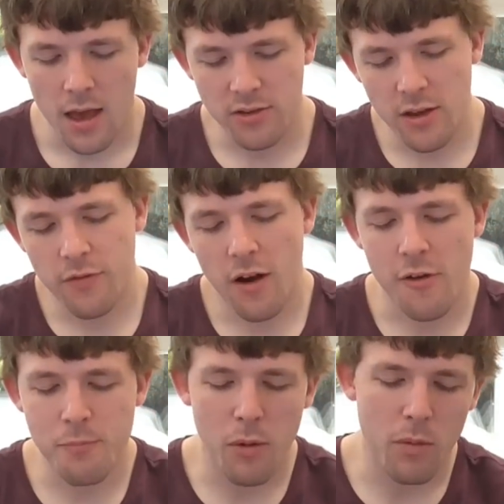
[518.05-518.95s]
So
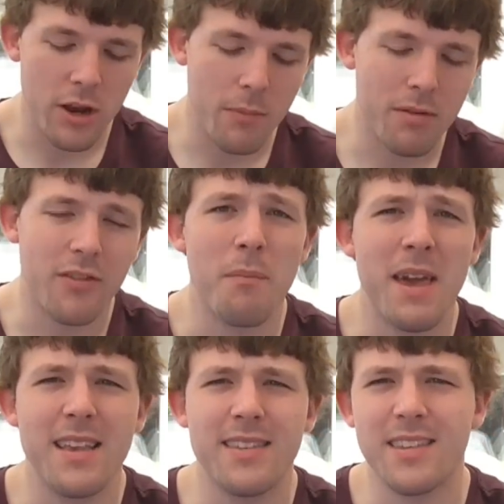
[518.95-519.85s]
far I've built a number of the
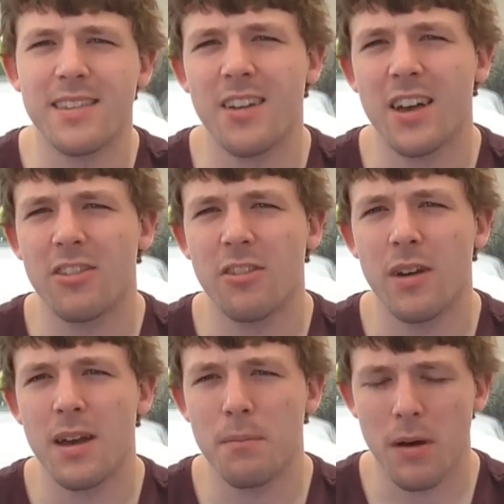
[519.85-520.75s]
pieces and stuck it to
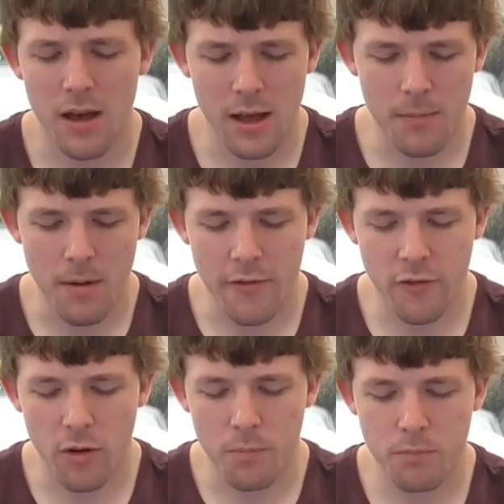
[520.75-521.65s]
it, but I've
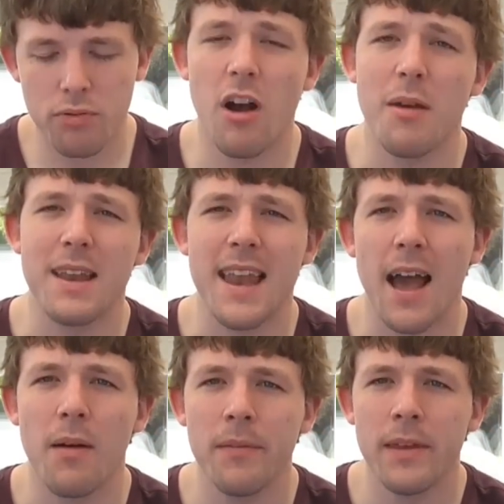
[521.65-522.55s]
got to prime it now.